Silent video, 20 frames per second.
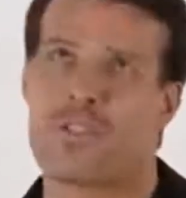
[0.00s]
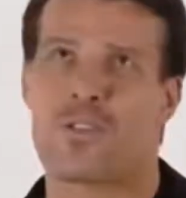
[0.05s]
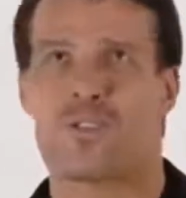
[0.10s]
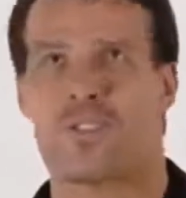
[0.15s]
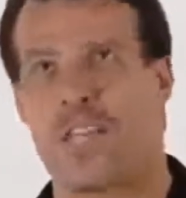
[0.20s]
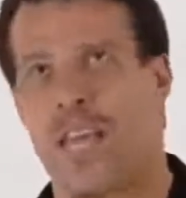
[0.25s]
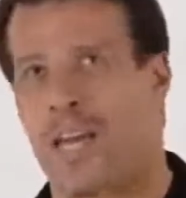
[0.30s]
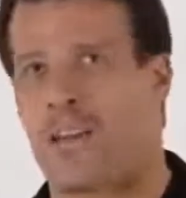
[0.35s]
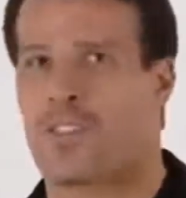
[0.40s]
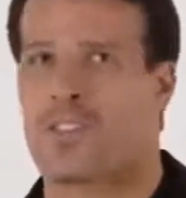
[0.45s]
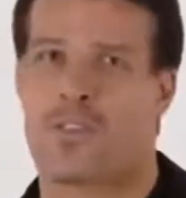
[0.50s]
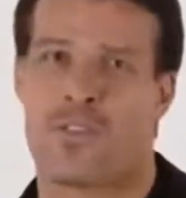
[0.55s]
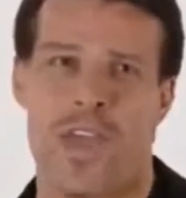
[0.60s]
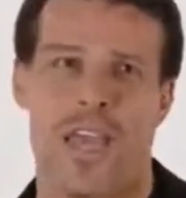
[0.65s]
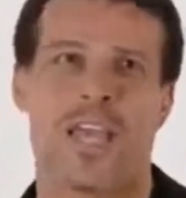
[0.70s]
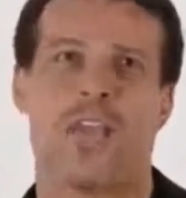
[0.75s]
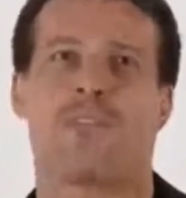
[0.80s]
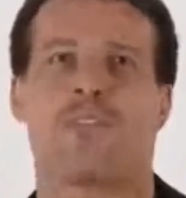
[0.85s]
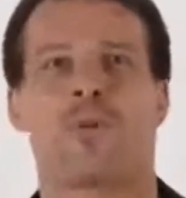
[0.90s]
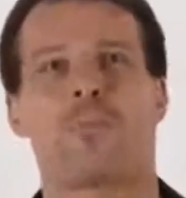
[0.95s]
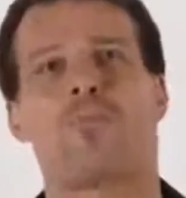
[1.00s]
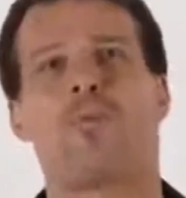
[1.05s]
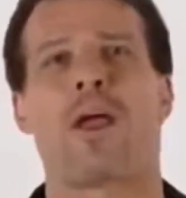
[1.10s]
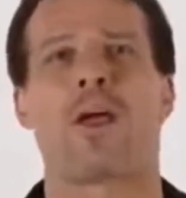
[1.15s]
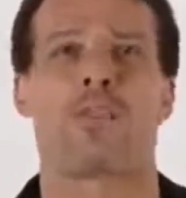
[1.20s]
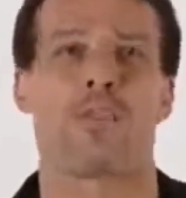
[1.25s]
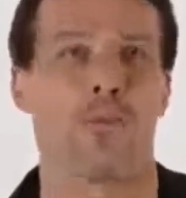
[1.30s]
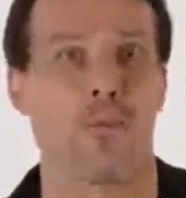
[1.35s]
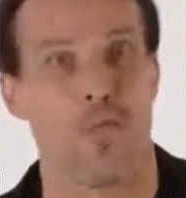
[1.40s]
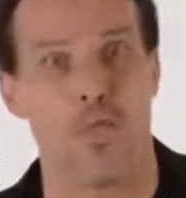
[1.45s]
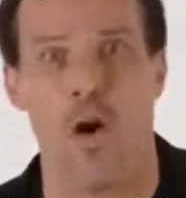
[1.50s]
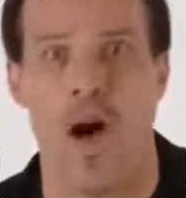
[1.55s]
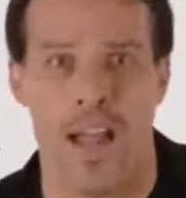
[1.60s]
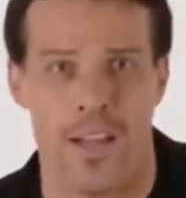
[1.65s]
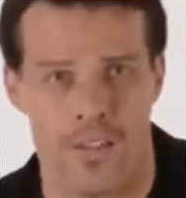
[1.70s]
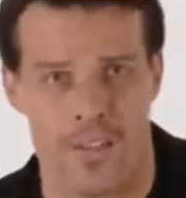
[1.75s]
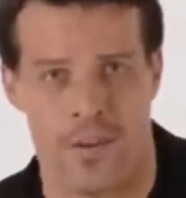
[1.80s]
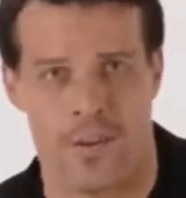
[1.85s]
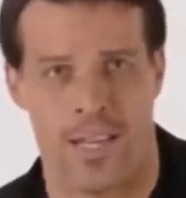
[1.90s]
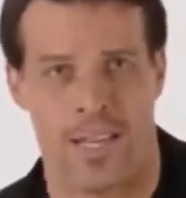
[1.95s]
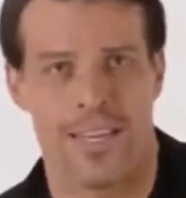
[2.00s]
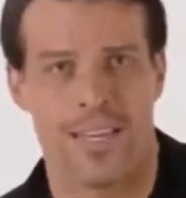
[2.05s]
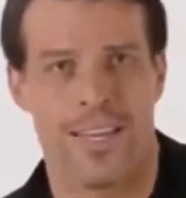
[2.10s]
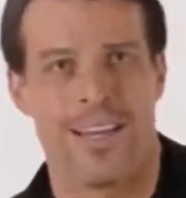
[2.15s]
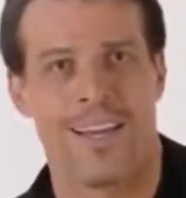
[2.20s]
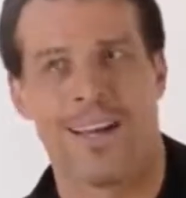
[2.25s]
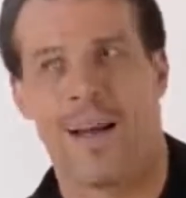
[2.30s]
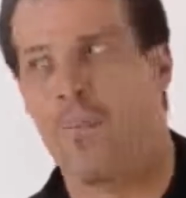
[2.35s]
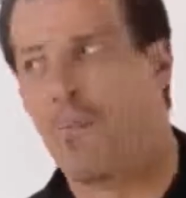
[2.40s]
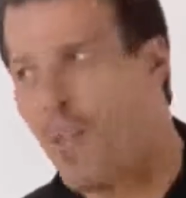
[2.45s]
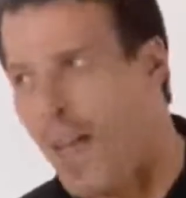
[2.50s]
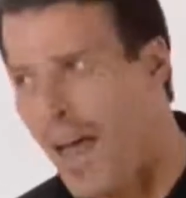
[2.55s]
raise your standards. Oh, thank you for the breakthrough thought, Tony.